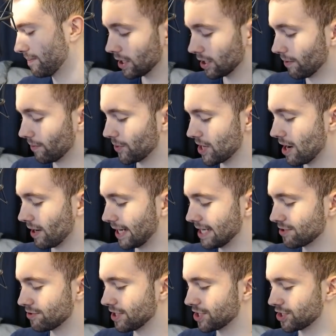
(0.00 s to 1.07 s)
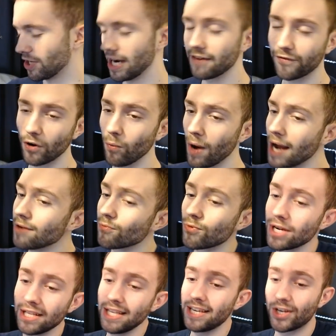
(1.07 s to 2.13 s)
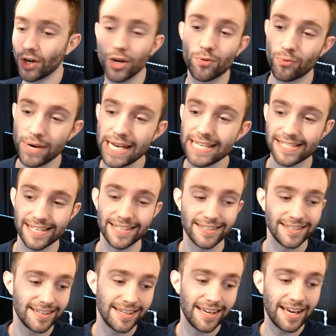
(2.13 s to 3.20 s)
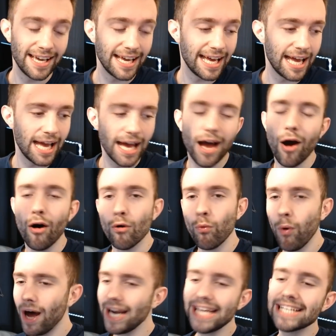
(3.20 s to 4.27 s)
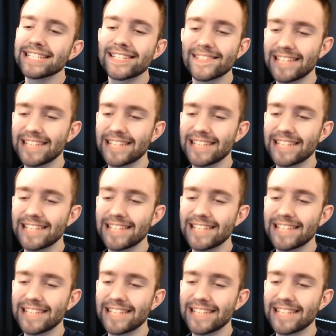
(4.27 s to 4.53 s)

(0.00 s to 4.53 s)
And for one really good reason. What is